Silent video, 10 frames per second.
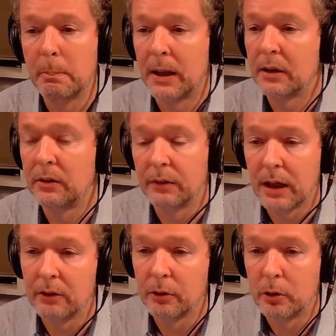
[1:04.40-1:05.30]
in massive
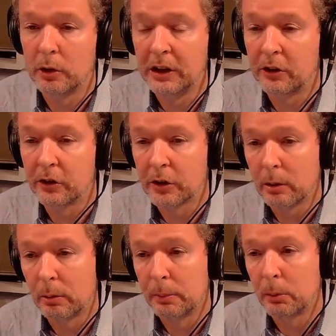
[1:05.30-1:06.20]
casualties and
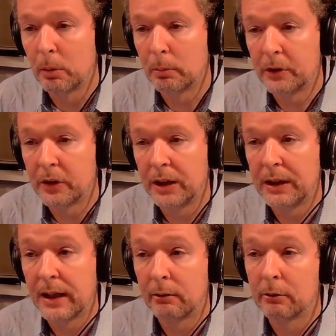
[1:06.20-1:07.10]
so on. But what we're
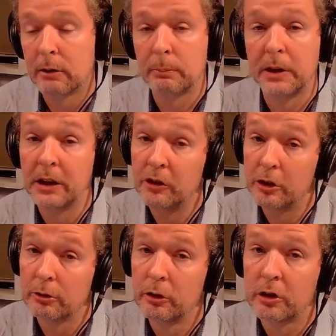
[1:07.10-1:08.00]
seeing now erupting in
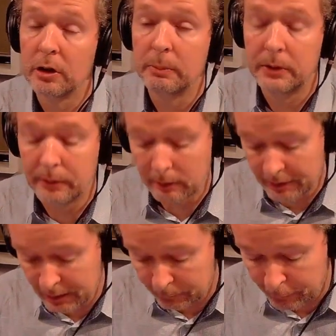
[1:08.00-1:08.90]
Jerusalem is very
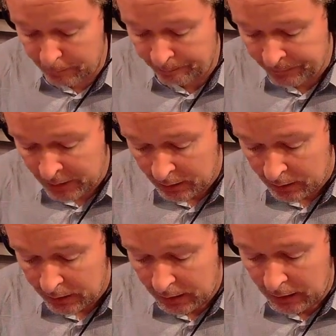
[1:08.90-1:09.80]
different.
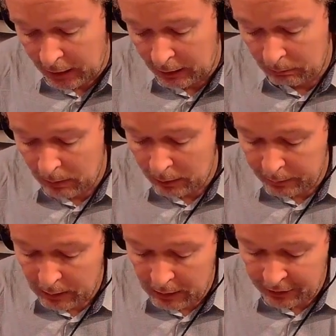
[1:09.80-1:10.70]

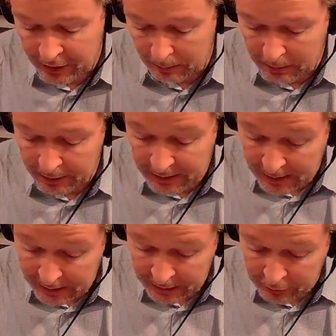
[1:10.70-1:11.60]
Over the last couple of
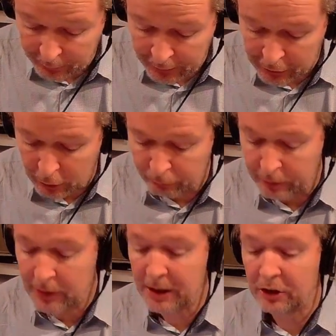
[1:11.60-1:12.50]
days, fierce
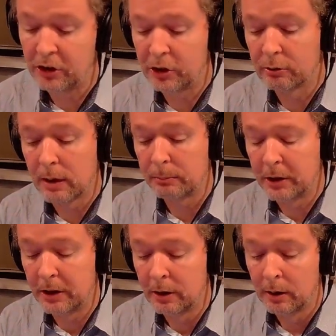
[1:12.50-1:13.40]
confrontations
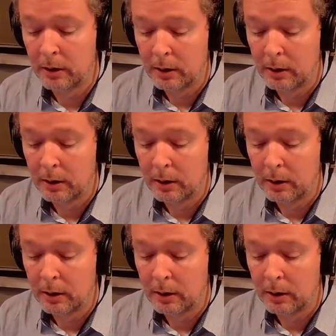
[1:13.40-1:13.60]
erupted